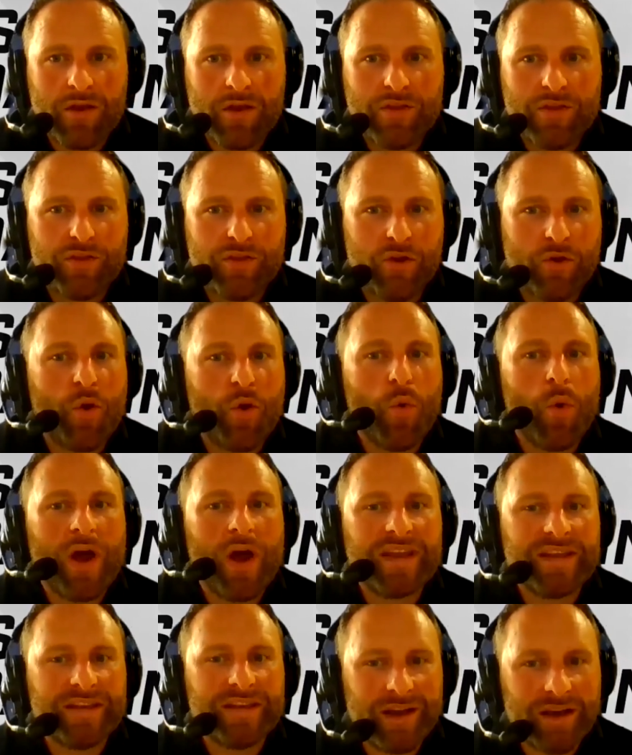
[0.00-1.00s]
you don't know
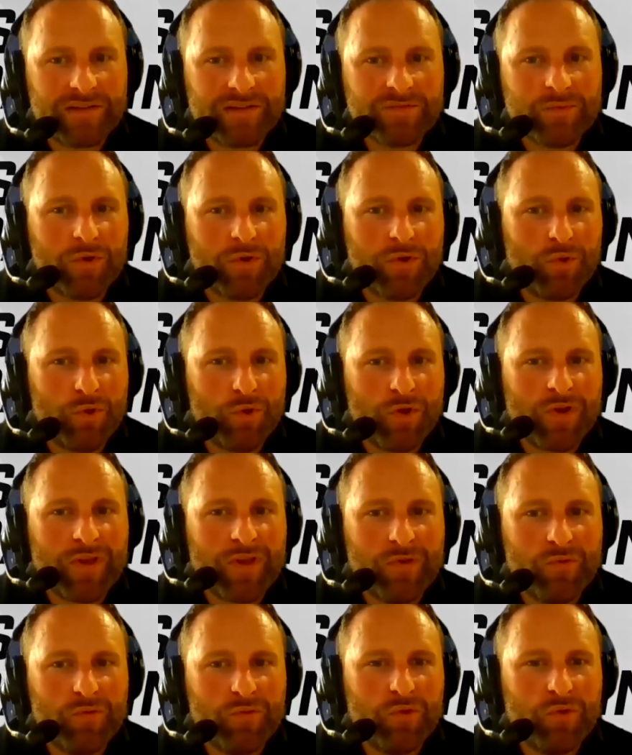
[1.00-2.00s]
what it does. Well, look
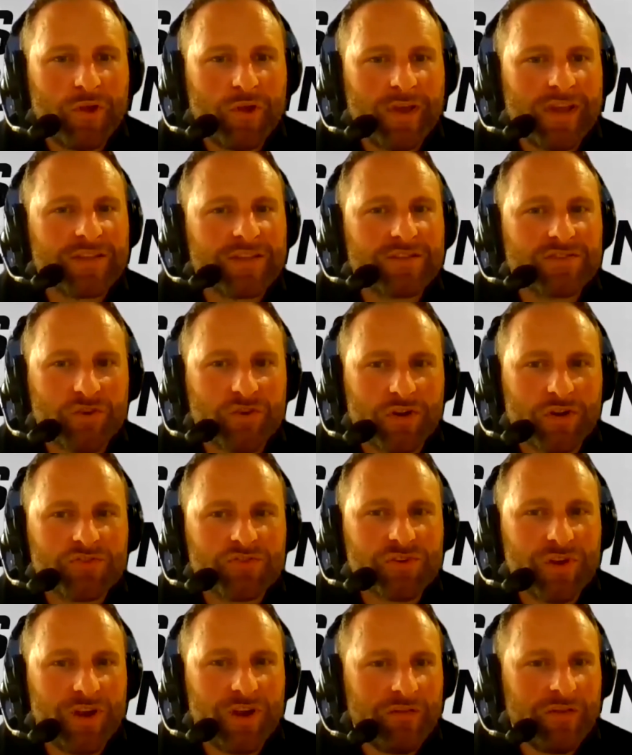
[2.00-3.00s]
look at the
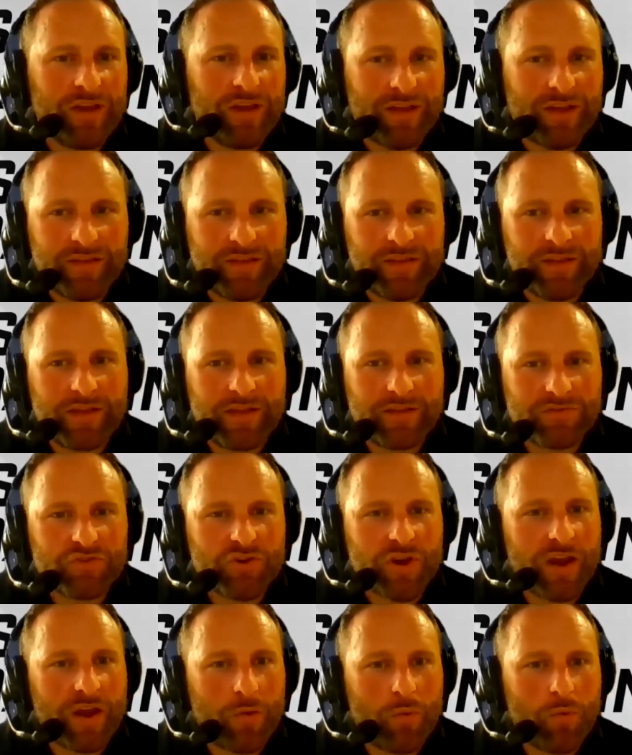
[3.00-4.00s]
structure of it, and then
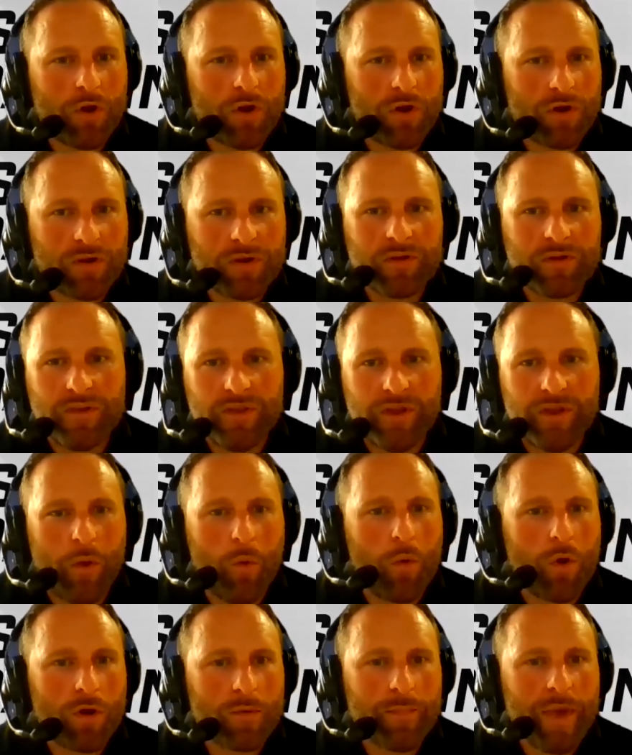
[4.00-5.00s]
try to work you know
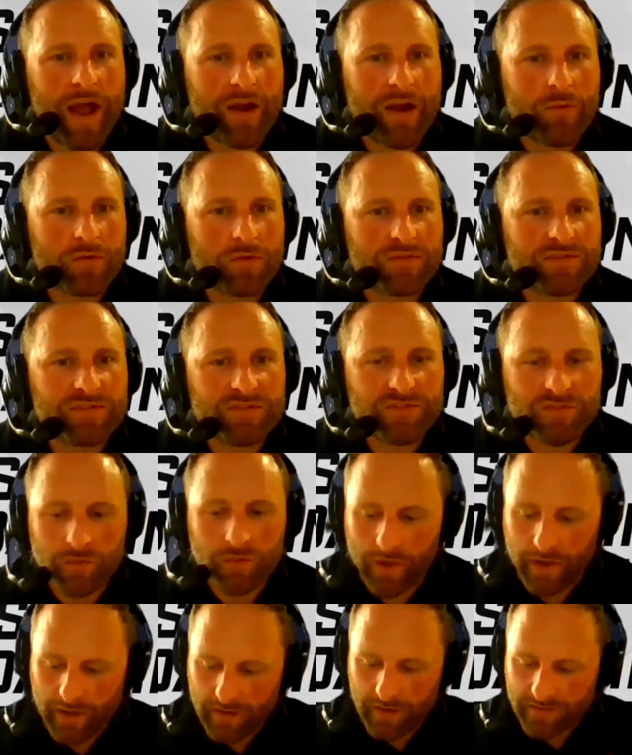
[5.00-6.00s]
work backwards
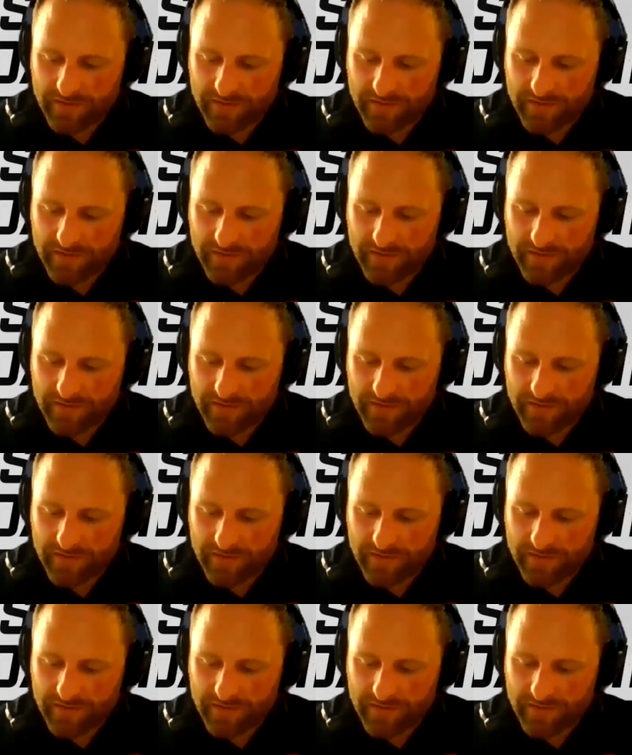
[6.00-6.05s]
to it.